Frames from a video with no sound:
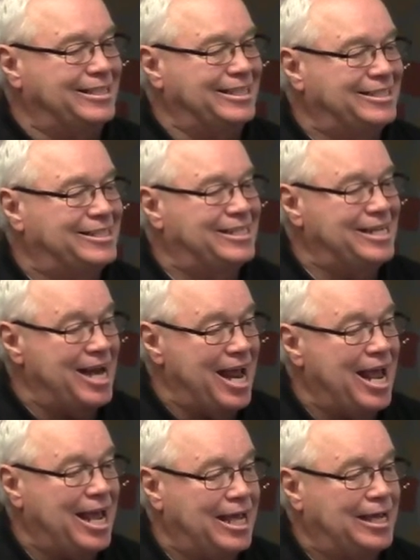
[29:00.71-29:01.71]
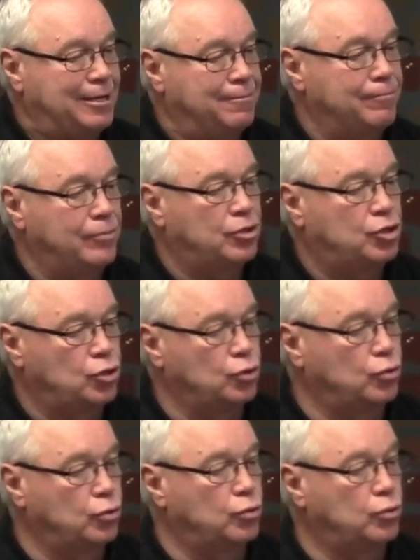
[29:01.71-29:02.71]
his name
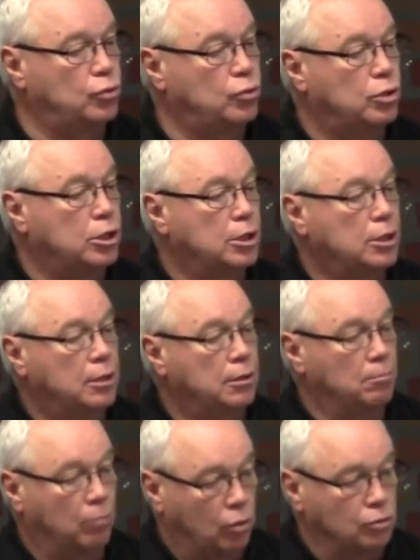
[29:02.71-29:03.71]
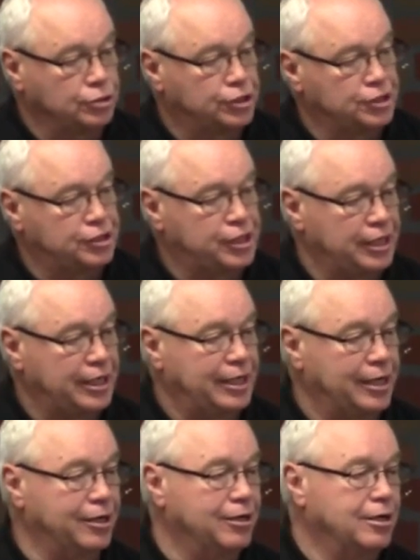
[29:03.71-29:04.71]
to Moses
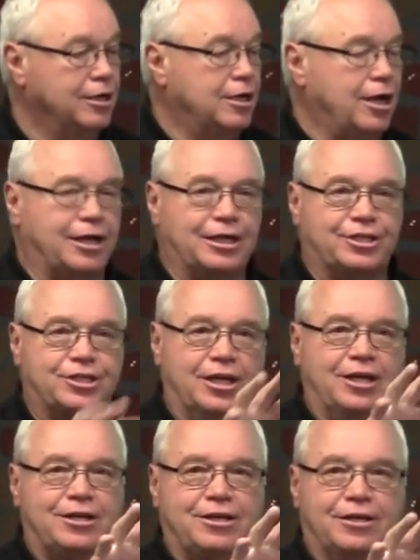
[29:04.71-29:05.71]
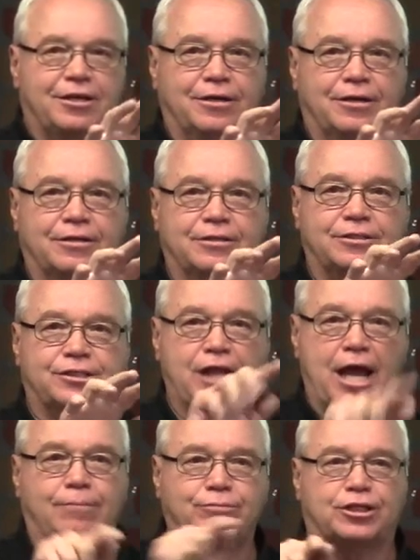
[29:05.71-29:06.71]
here, and he said to
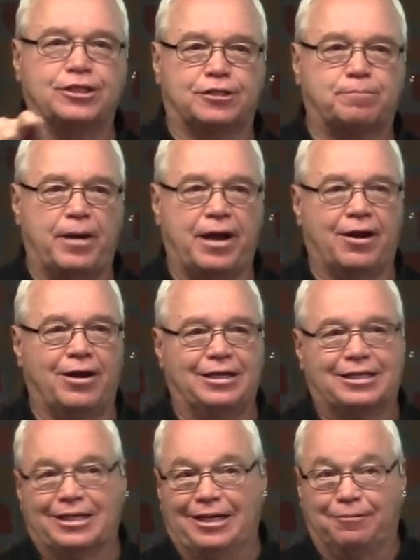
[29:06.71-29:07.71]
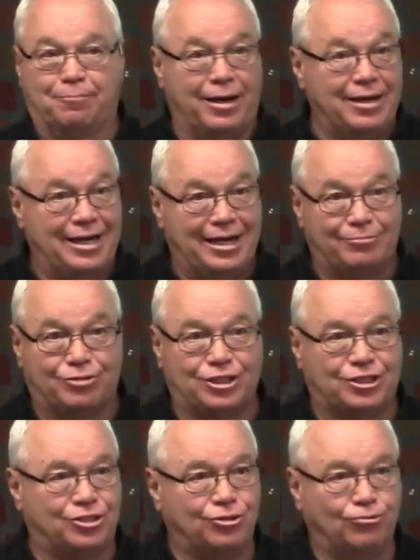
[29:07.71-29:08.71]
Samson's parents, my name's
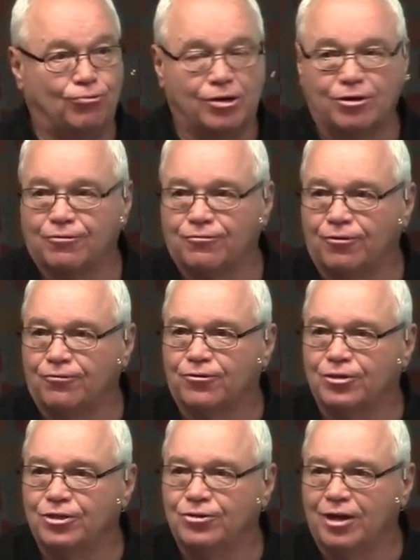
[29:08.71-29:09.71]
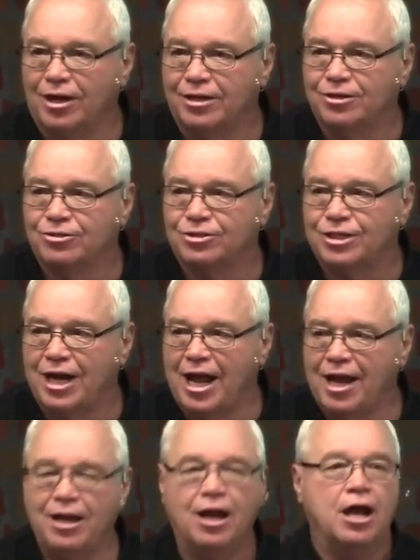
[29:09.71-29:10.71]
just too wonderful for you to
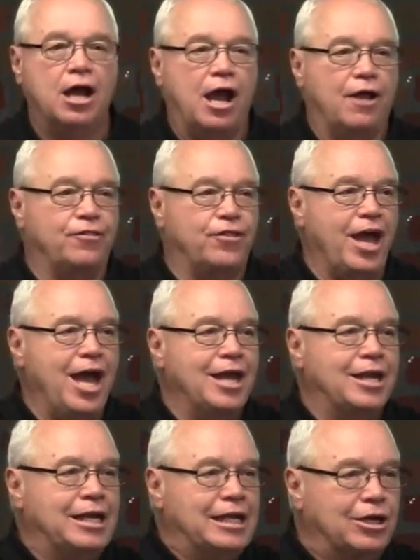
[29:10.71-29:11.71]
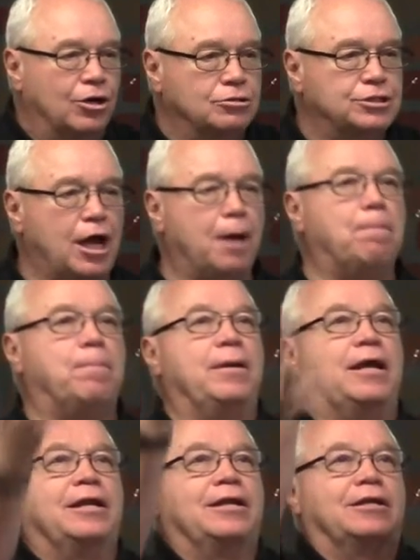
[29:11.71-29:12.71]
understand. And then he goes up
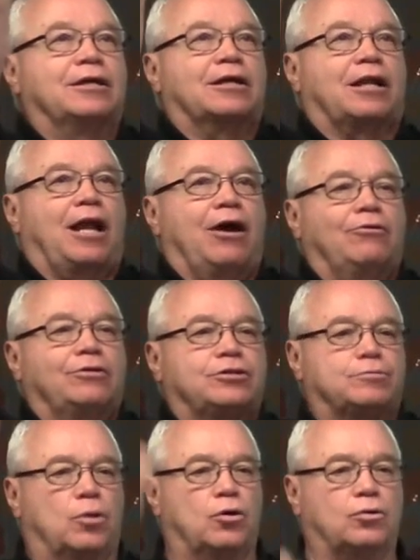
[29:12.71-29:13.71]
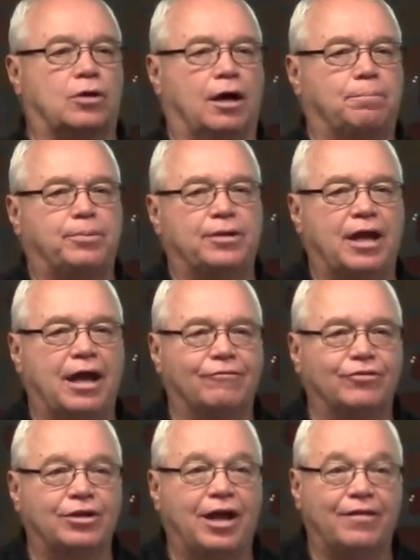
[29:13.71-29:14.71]
in the cloud of smoke up into
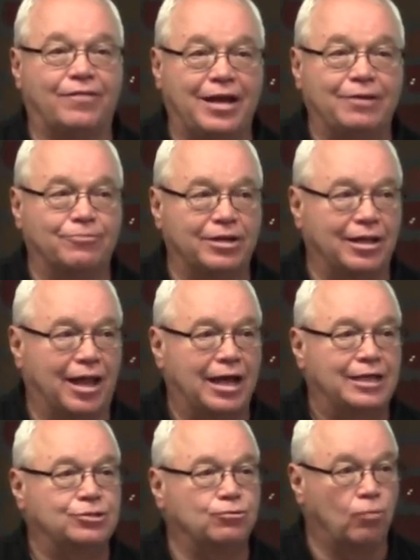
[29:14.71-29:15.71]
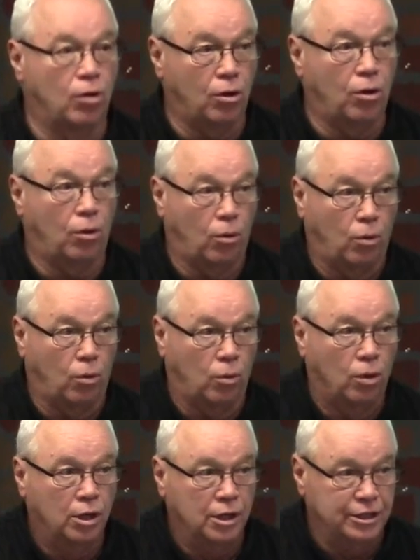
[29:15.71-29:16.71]
heaven, and they realize,
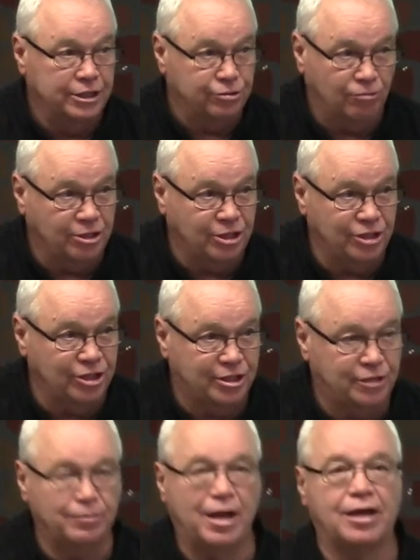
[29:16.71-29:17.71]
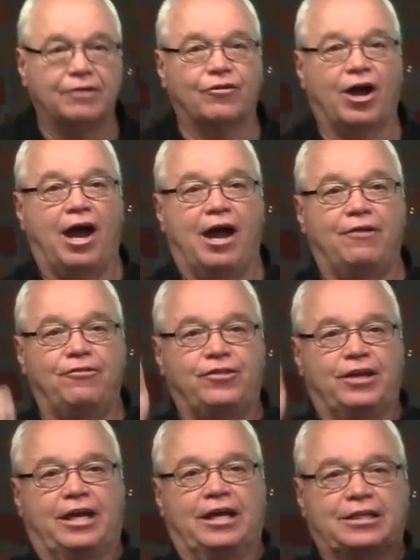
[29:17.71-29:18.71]
whoa, this wasn't just a man of God.
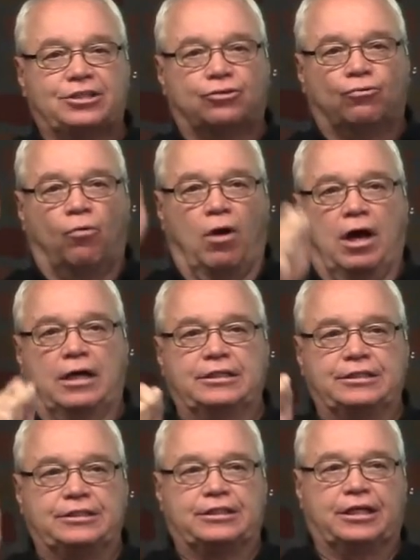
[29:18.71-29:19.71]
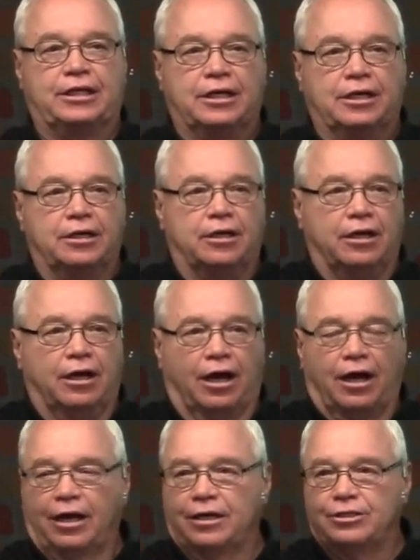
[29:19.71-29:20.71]
This was
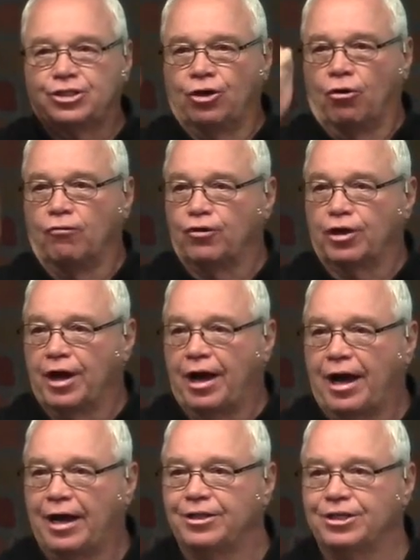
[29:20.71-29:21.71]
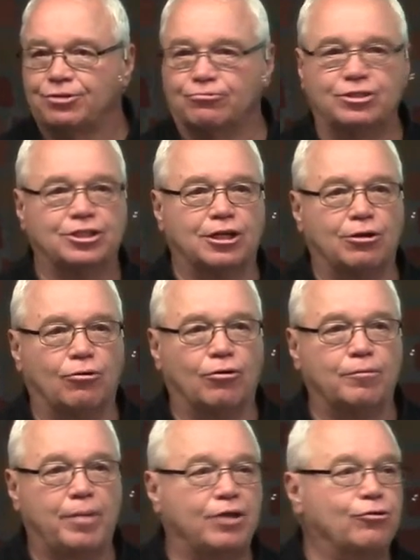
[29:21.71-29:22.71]
Jehovah God. This was the
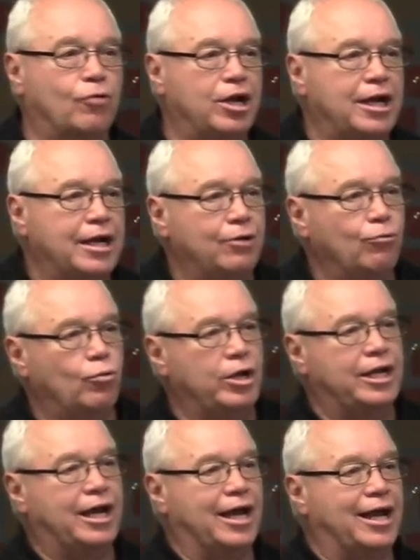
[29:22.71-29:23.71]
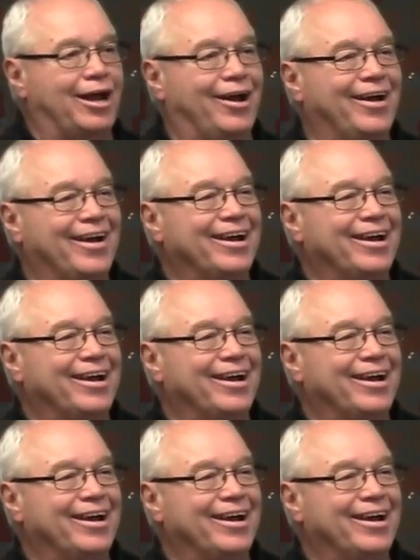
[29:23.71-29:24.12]
Lord. By the way, we got